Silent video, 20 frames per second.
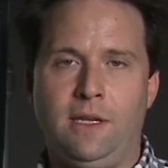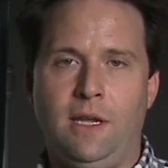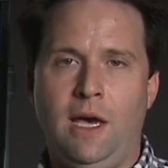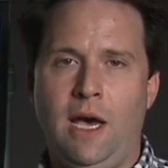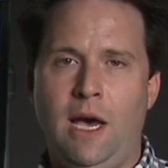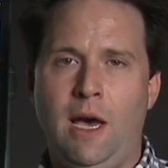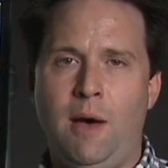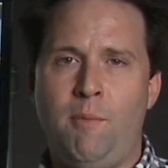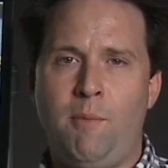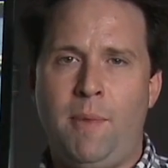
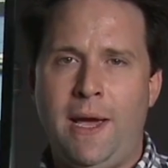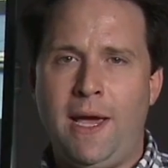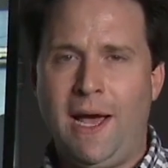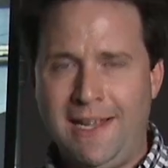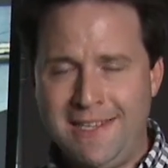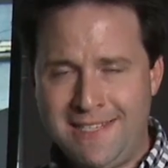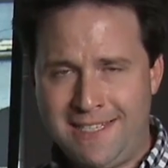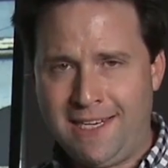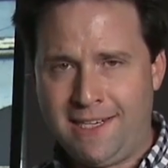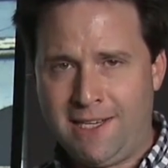Uh, by
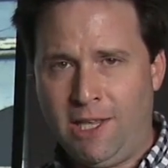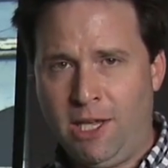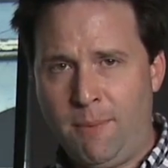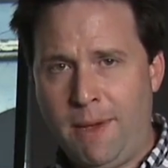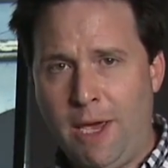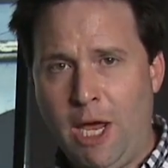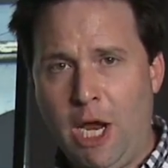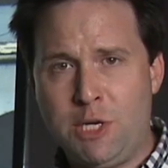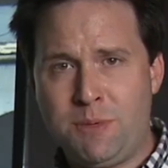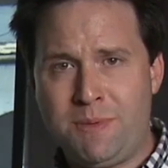onset color
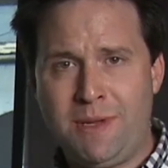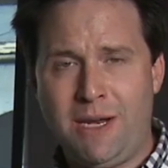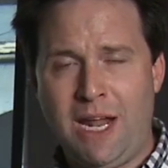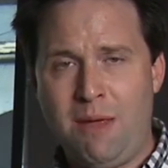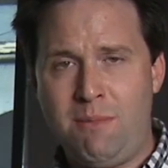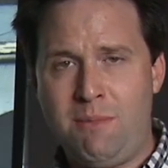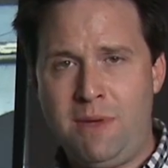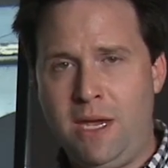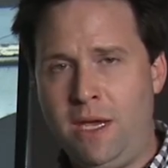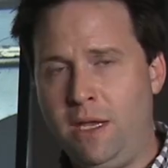management,
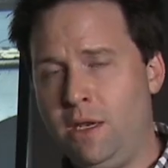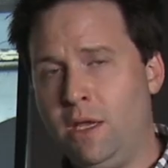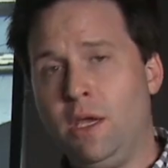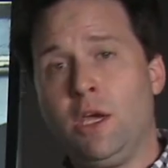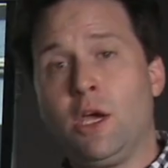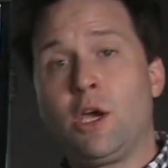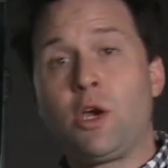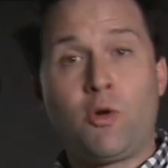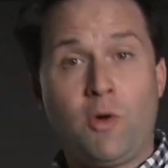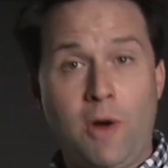I mean
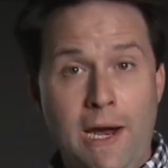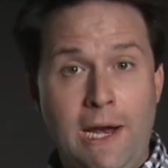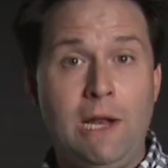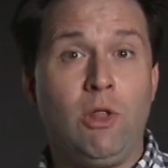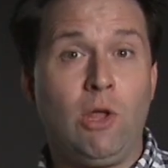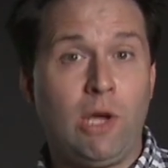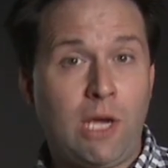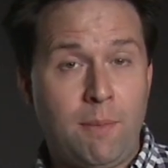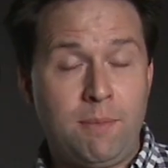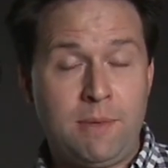creating
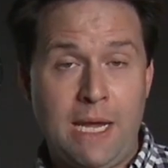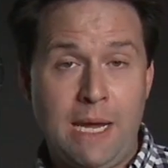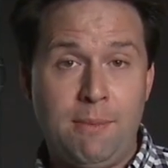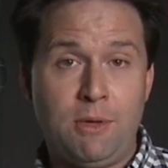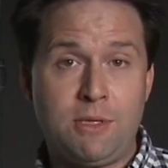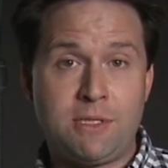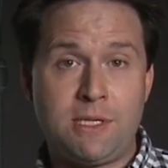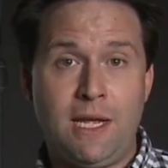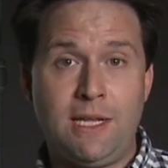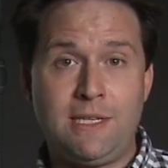lookup
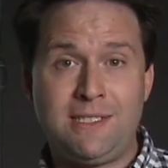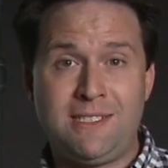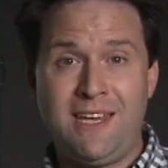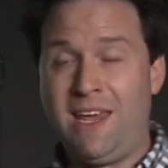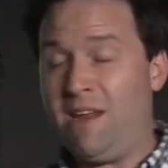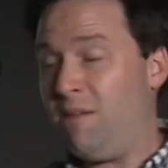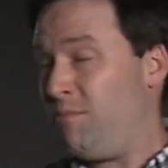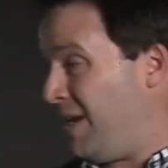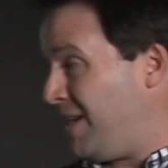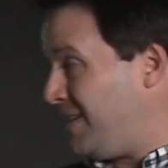tables on
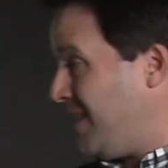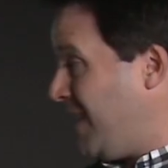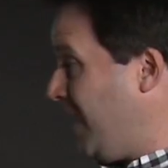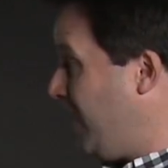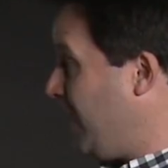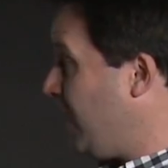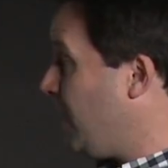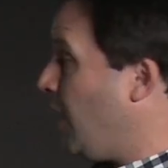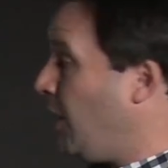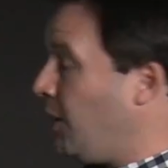set,
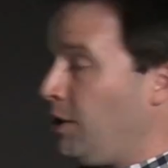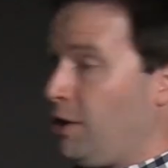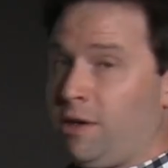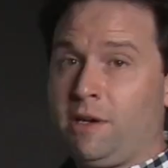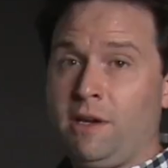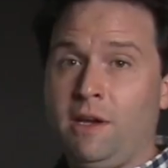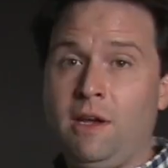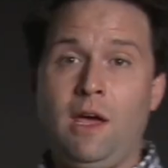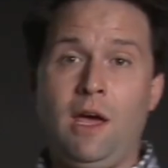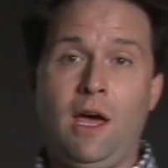maintaining
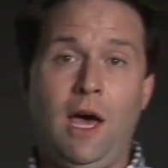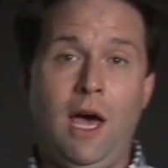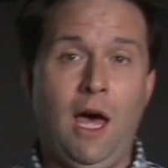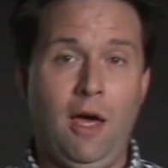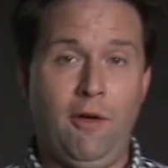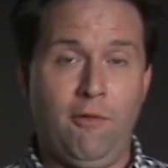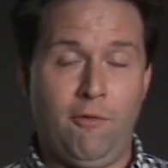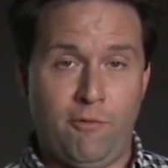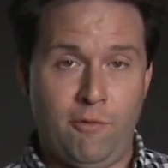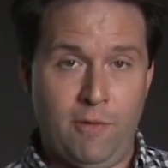color
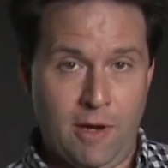uh,